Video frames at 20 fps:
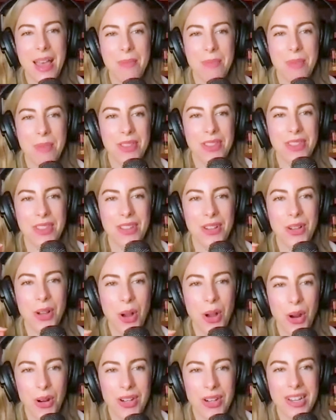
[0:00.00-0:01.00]
about the
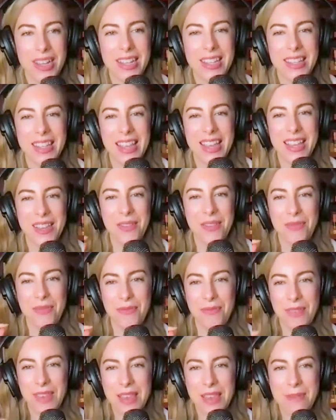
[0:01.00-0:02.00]
current like
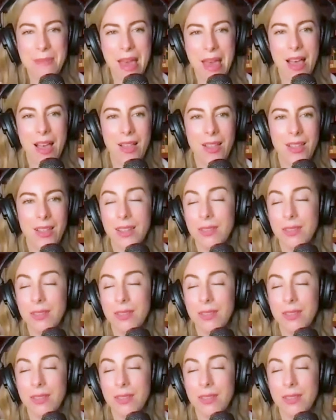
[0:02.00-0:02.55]
female?